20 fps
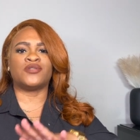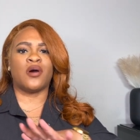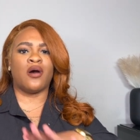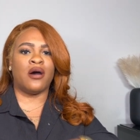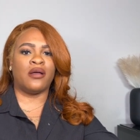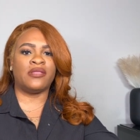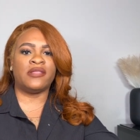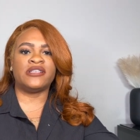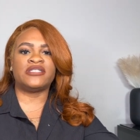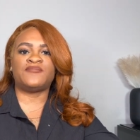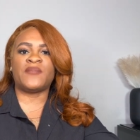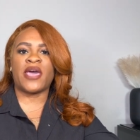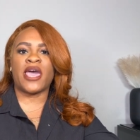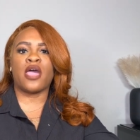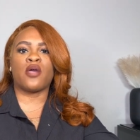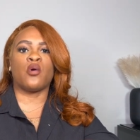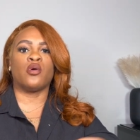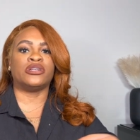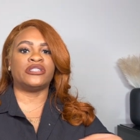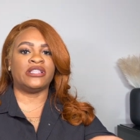on this
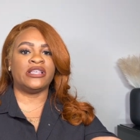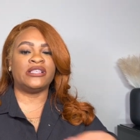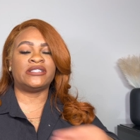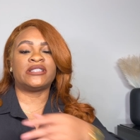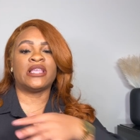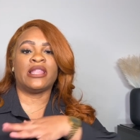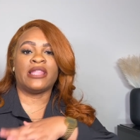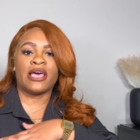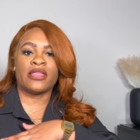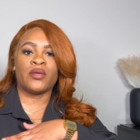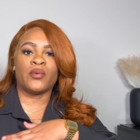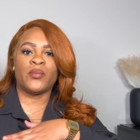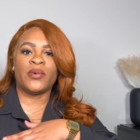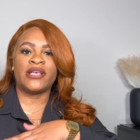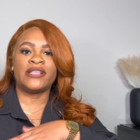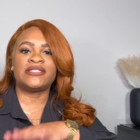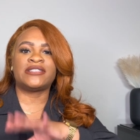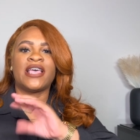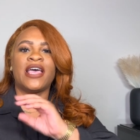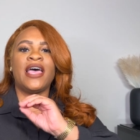bag, or at least the leather
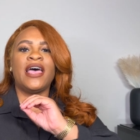ones,